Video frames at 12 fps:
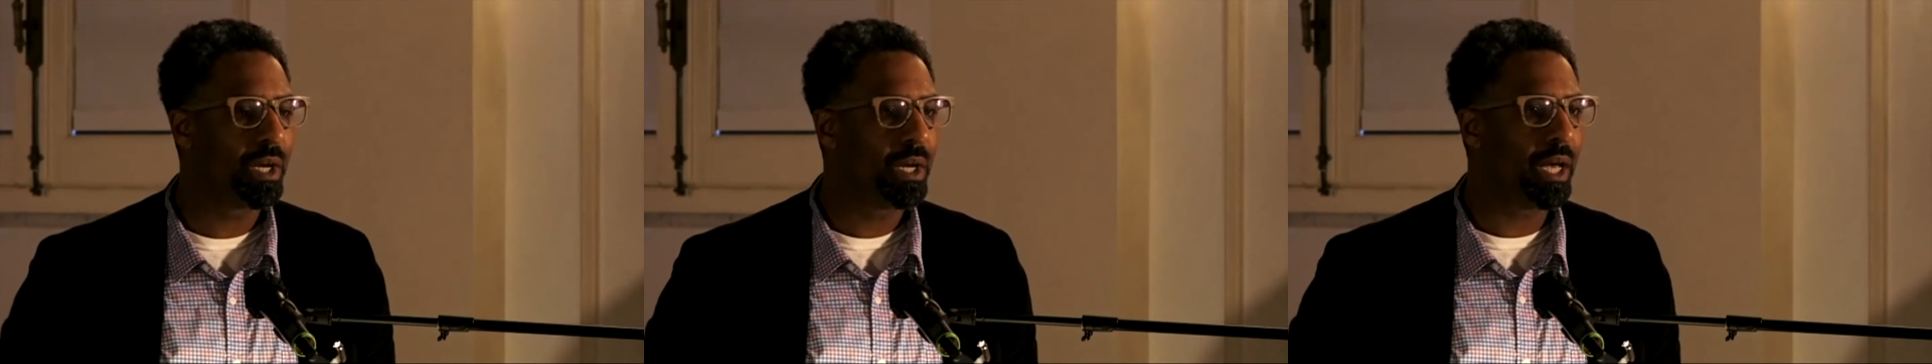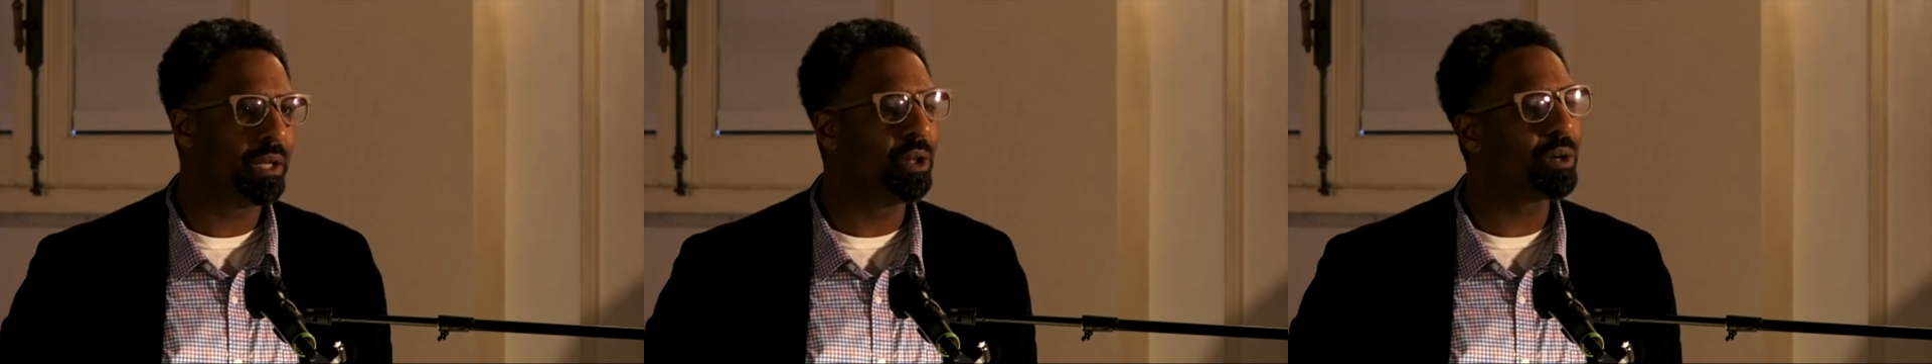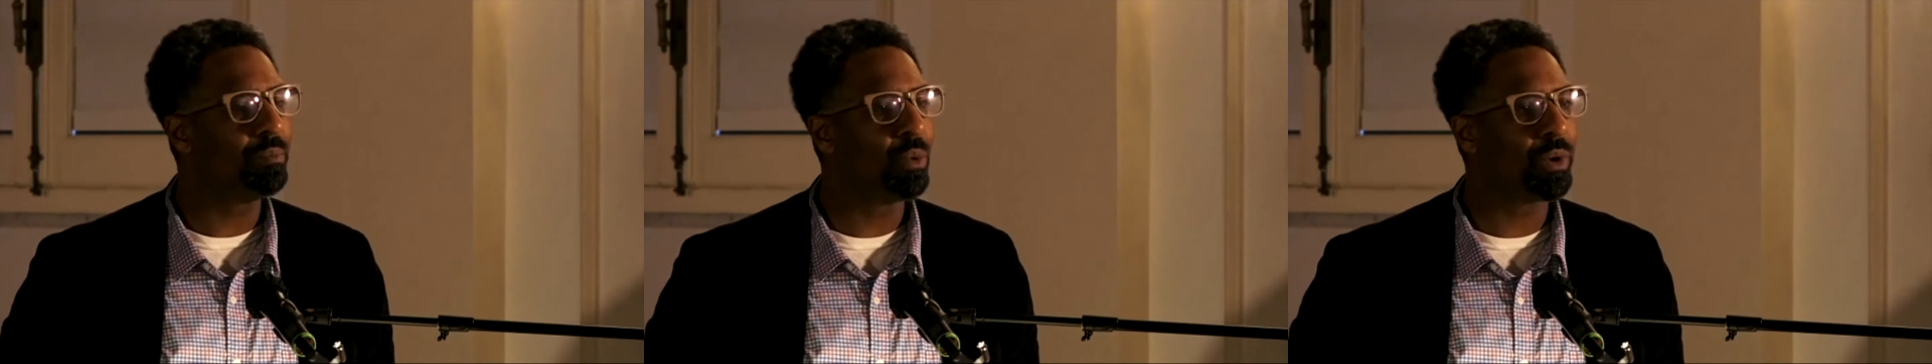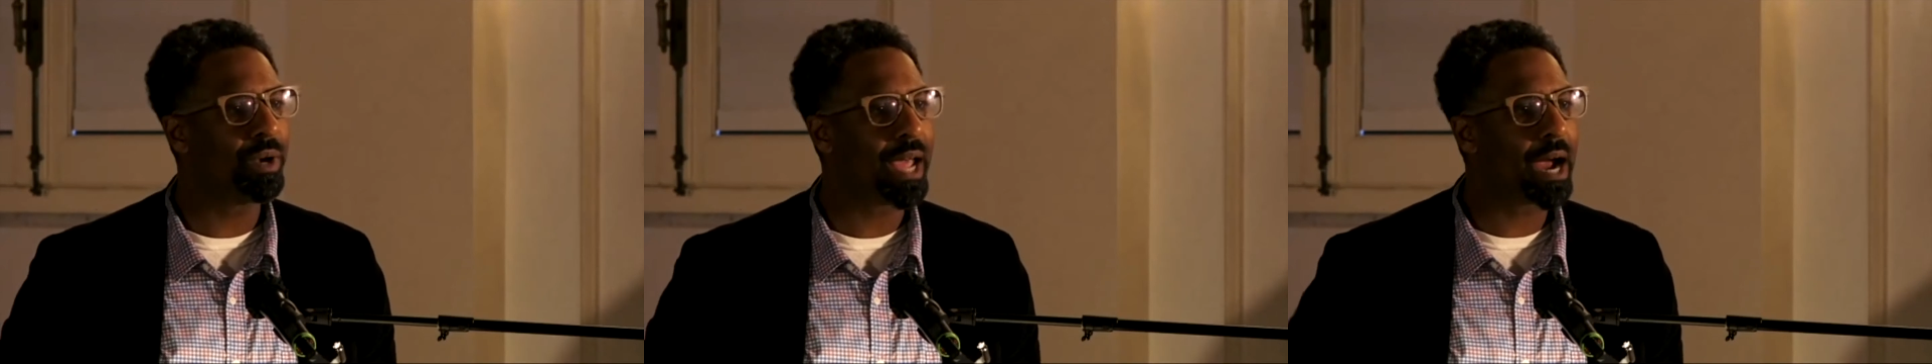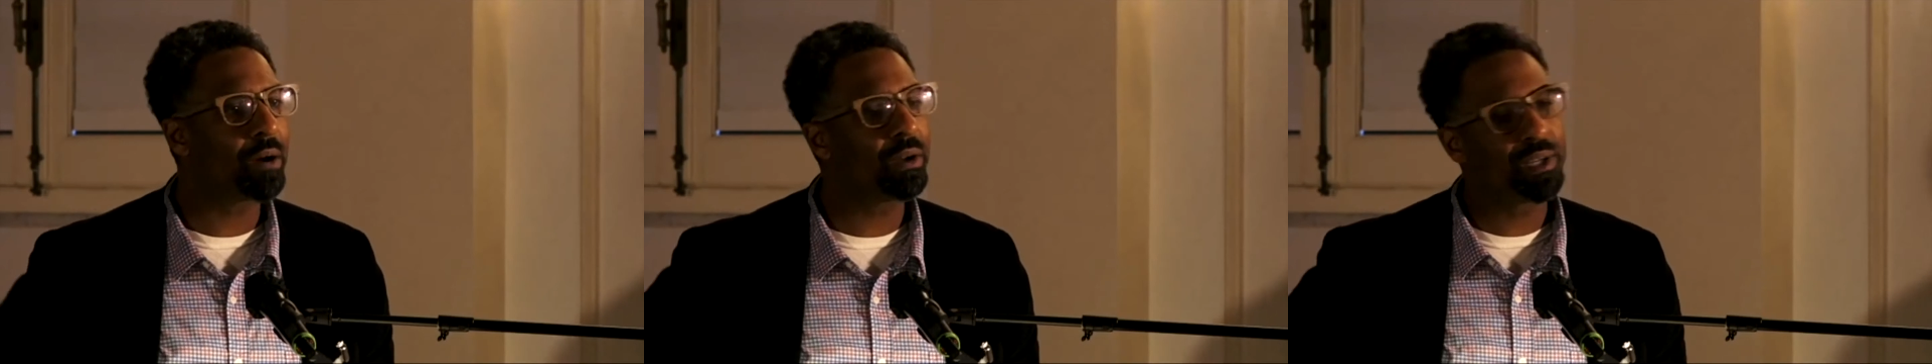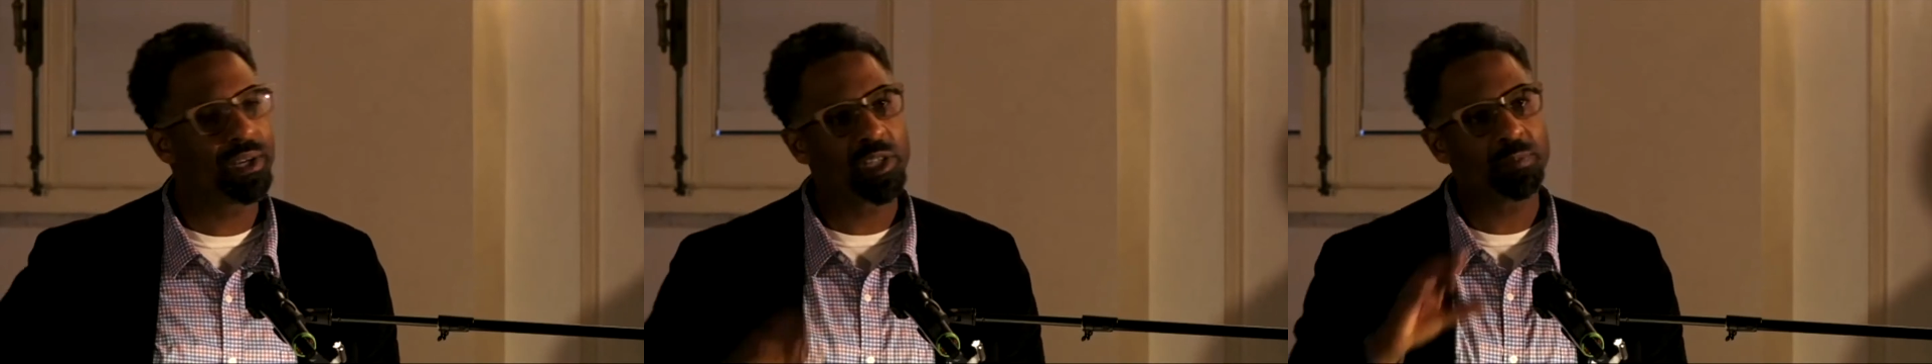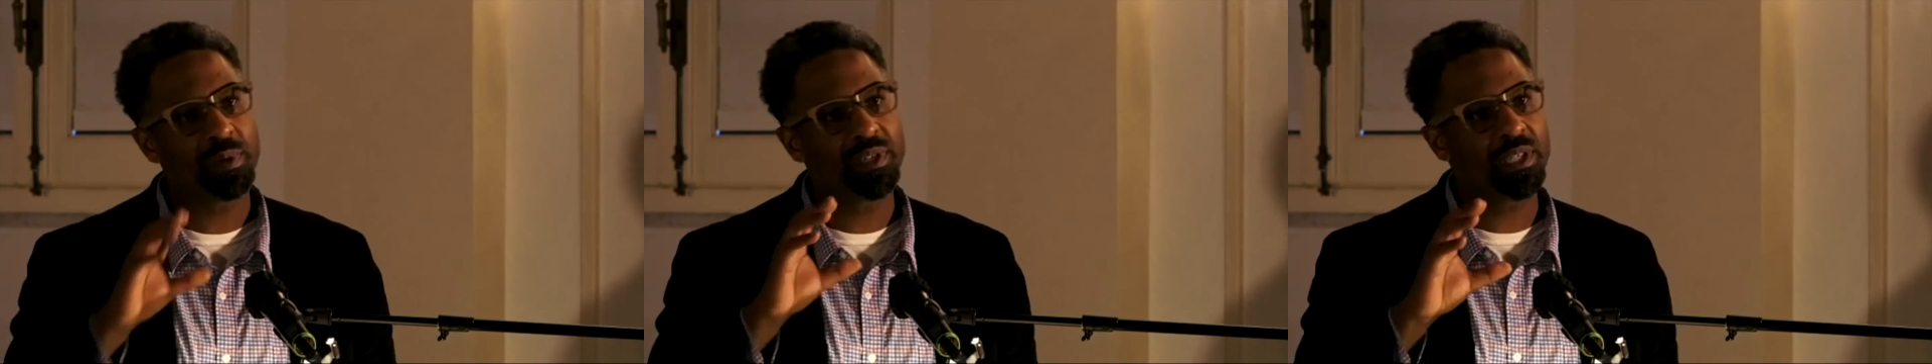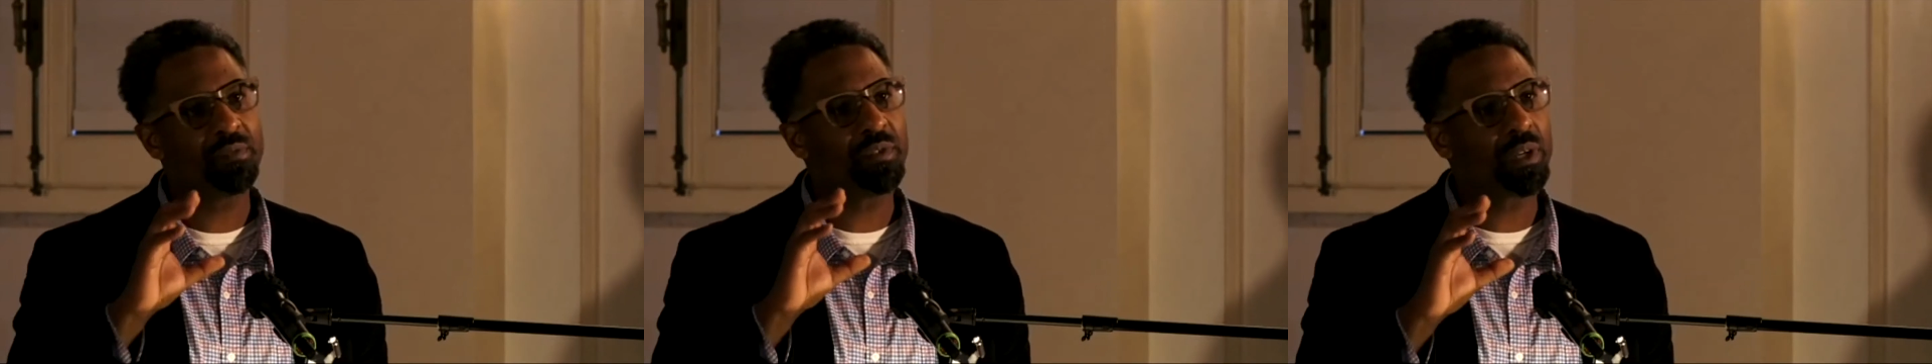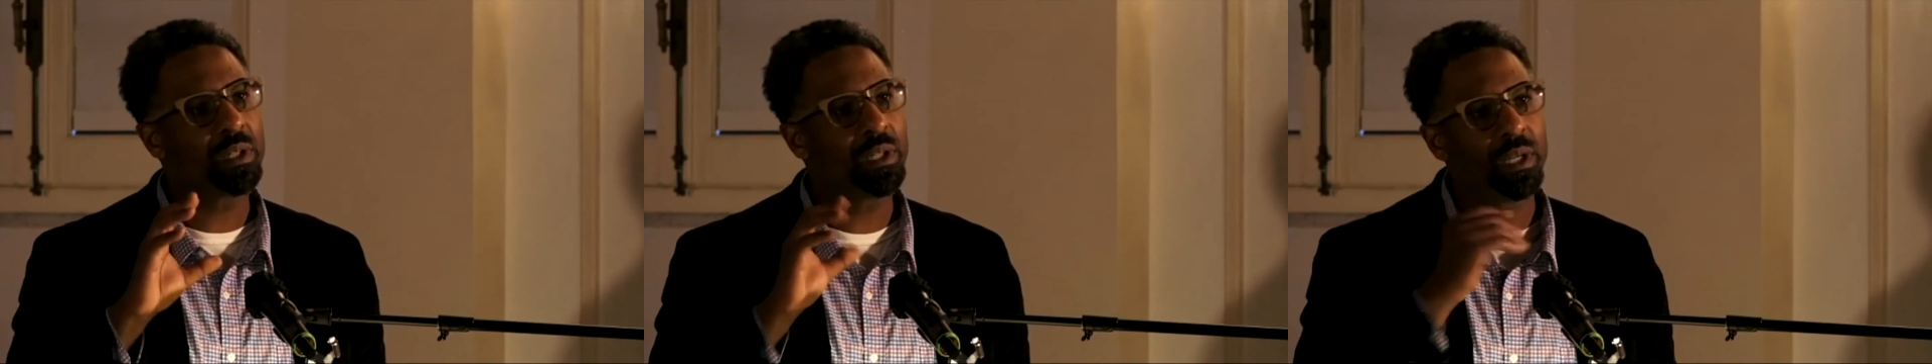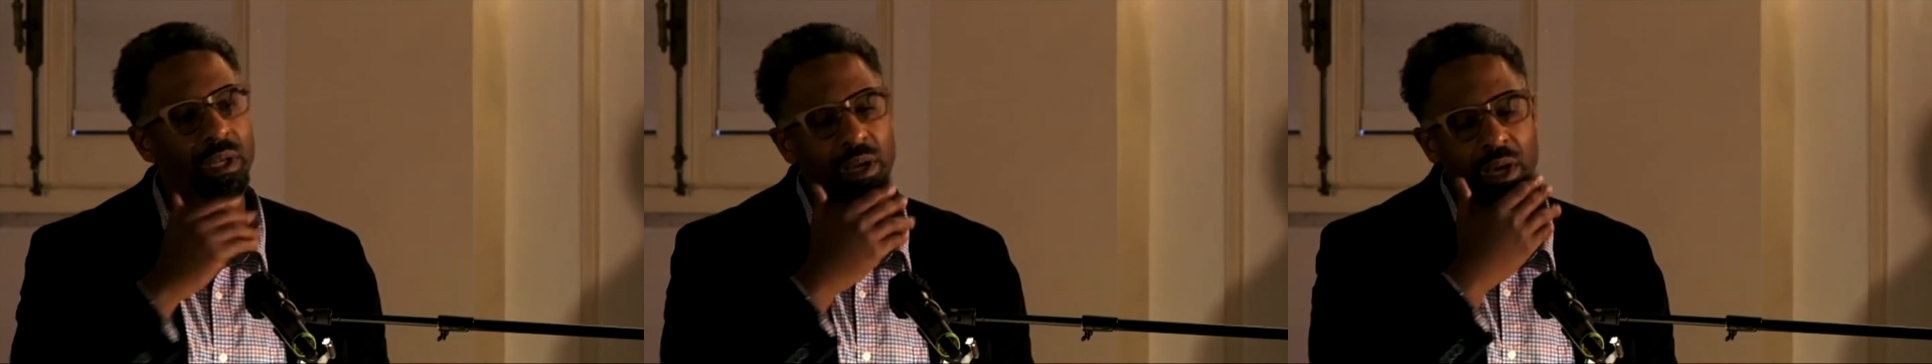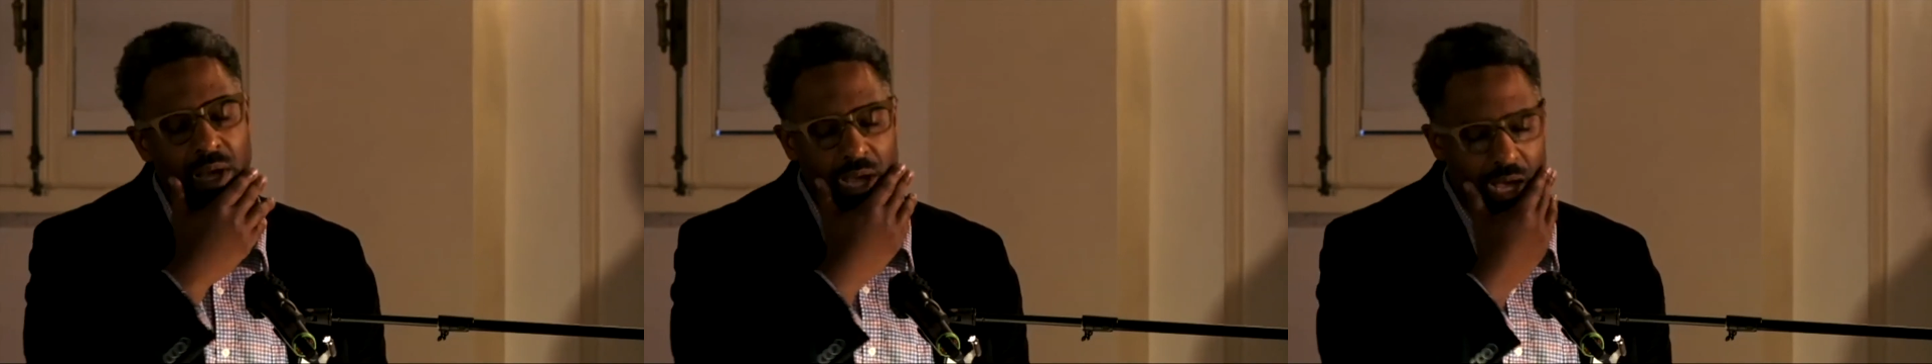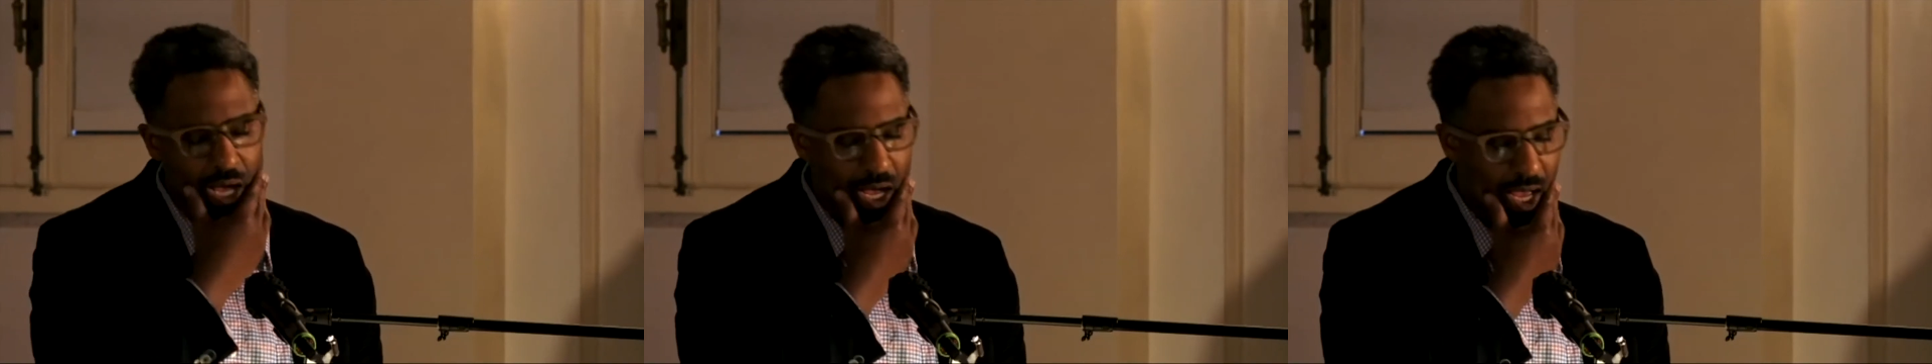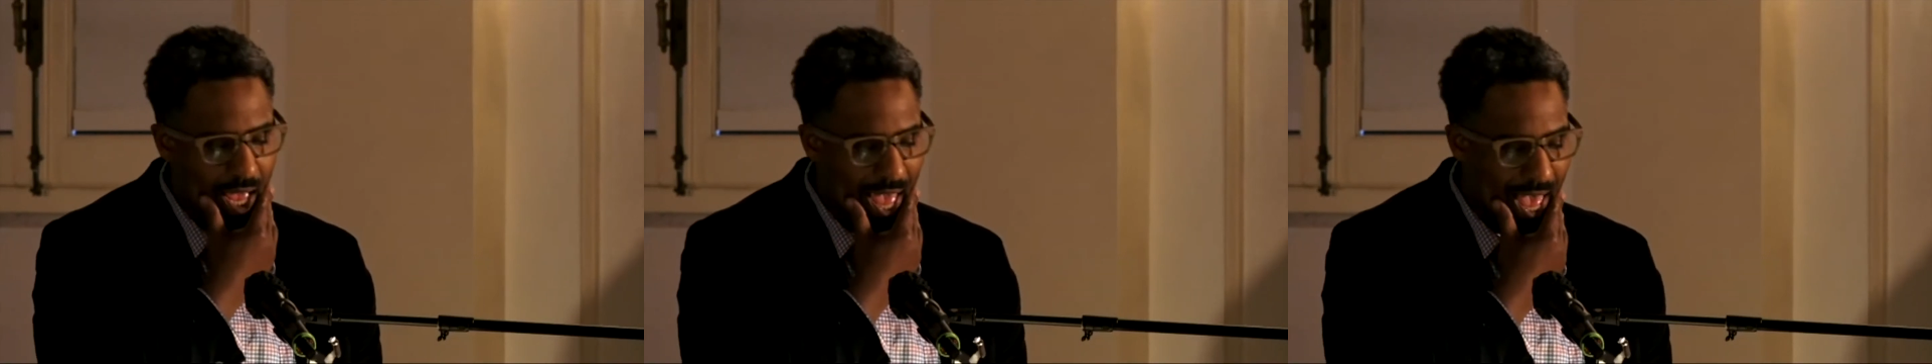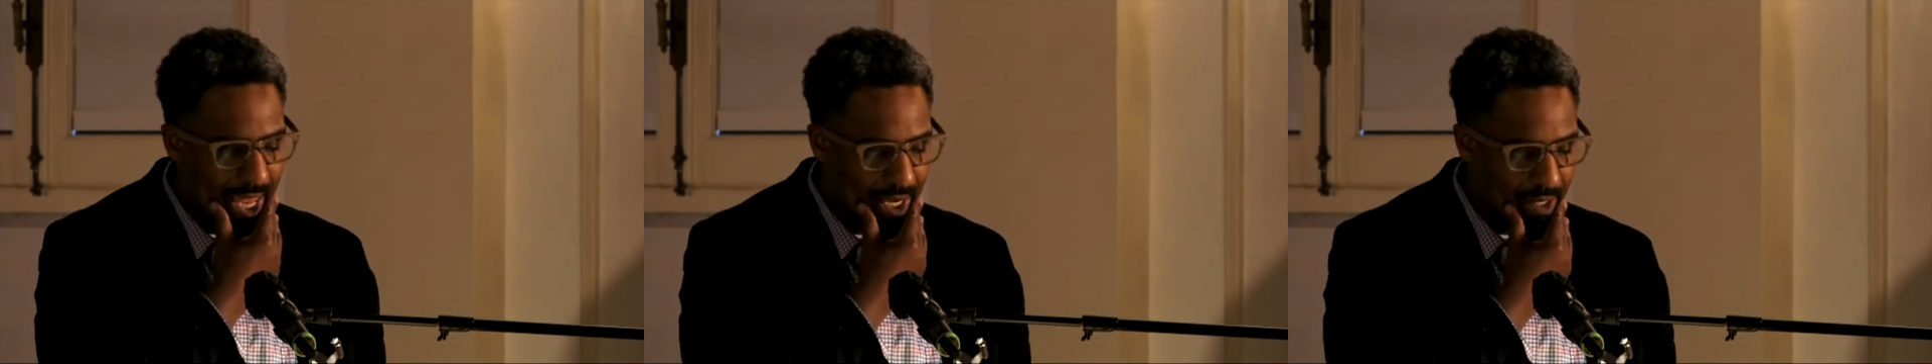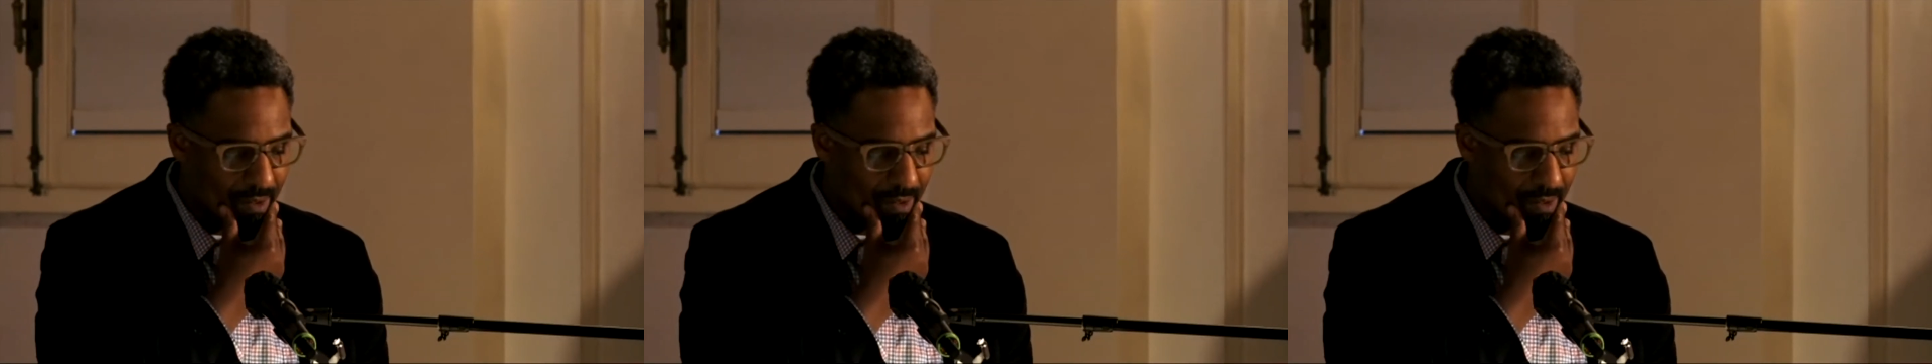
and look more narrowly and specifically uh, at